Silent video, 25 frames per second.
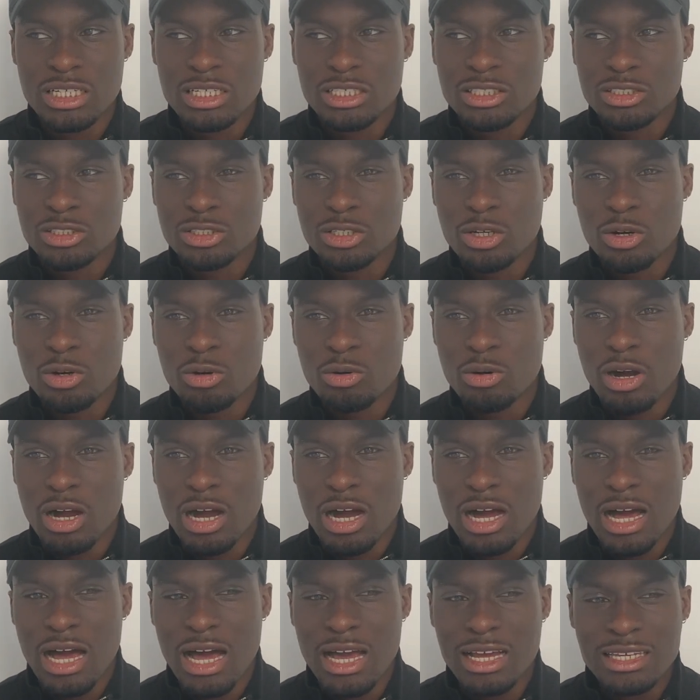So
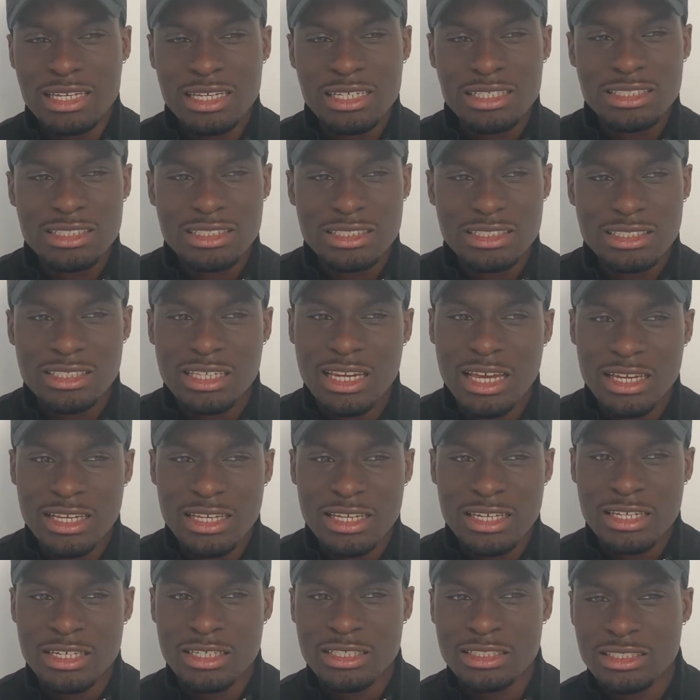I guess like
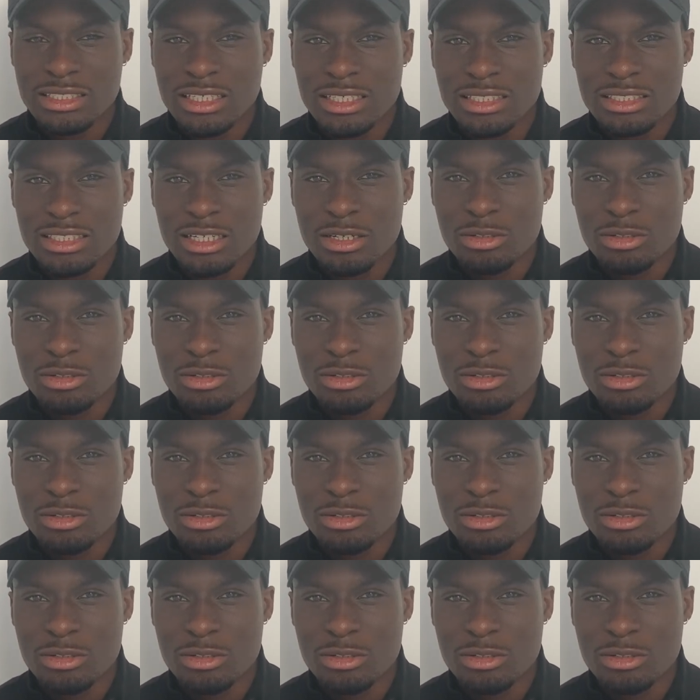in a sense